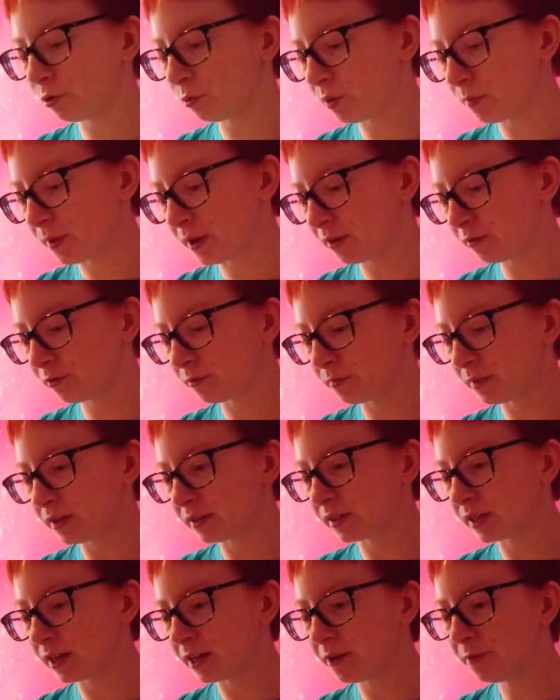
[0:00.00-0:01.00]
the way back from
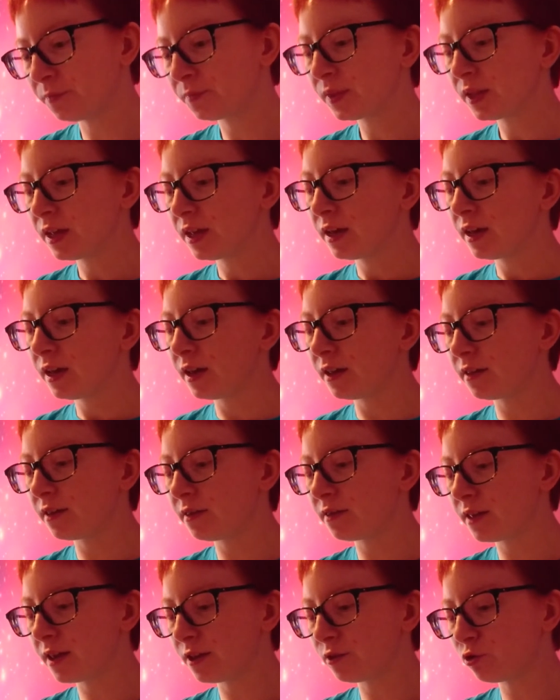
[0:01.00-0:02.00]
SKL, it
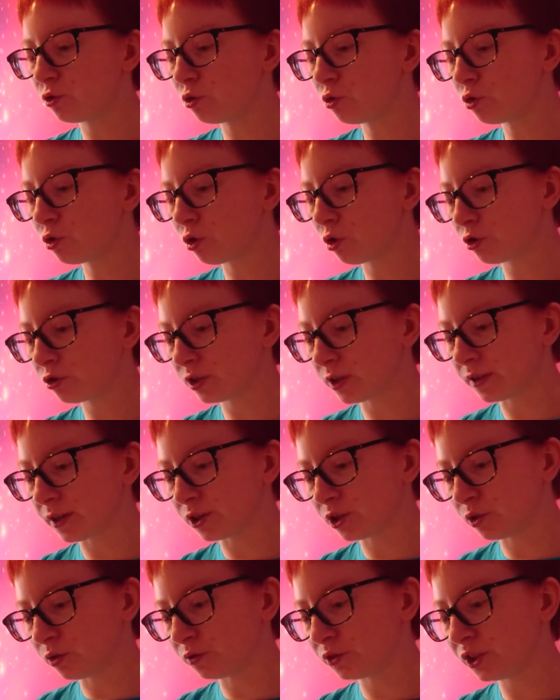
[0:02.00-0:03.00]
is a 2 cost
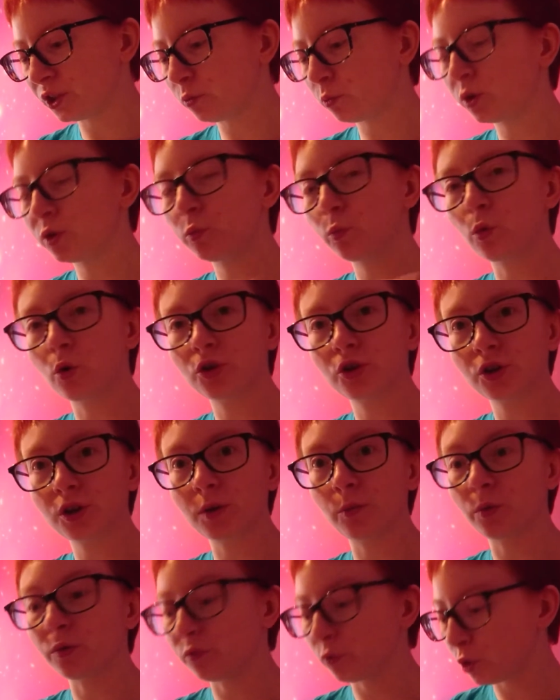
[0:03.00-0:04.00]
addition, obviously, 1 water
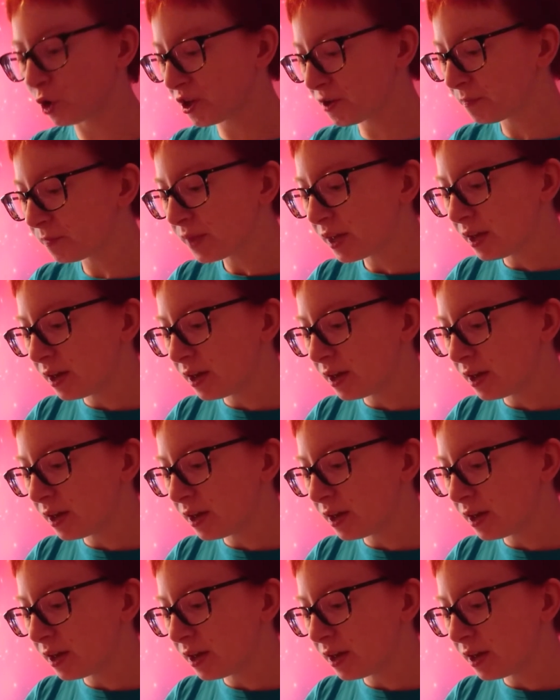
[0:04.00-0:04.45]
and 1 void.